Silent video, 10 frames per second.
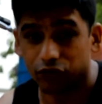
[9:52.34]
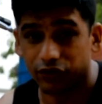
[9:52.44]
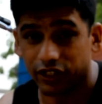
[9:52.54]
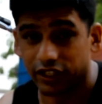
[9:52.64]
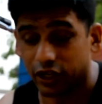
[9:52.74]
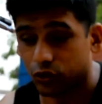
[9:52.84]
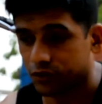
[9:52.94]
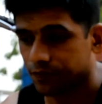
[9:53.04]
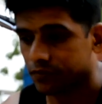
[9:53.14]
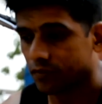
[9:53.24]
to figure it out,
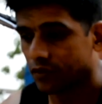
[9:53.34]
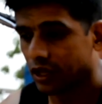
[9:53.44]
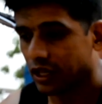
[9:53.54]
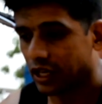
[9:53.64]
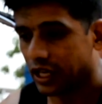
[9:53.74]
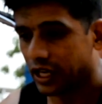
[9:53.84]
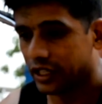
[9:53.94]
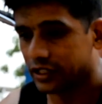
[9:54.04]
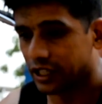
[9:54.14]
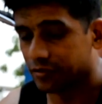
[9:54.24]

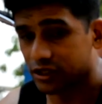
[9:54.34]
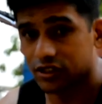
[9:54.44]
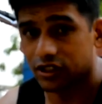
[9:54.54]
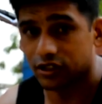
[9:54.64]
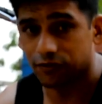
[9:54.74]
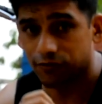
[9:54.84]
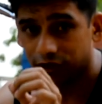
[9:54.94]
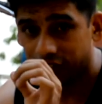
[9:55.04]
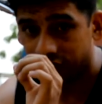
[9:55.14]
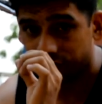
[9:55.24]
and I'm just gonna
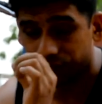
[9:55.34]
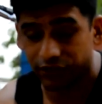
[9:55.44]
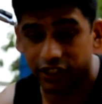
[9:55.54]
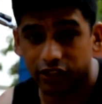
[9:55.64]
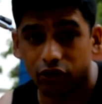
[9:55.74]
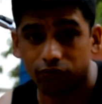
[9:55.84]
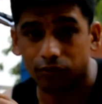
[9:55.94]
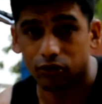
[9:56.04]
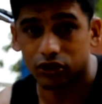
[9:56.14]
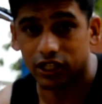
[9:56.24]
fit it on the
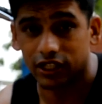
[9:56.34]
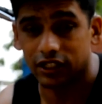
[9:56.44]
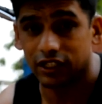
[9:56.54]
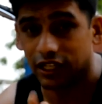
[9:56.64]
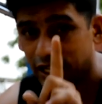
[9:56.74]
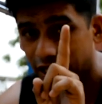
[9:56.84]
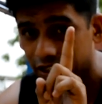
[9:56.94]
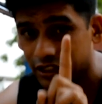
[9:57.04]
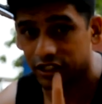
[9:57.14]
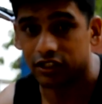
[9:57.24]
motorcycle,
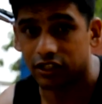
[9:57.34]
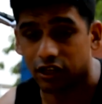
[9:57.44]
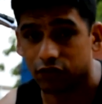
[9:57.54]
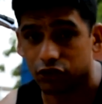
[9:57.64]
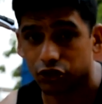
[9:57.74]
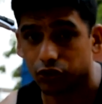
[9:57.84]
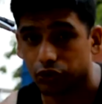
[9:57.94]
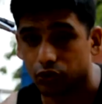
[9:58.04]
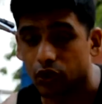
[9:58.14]
and then I will show you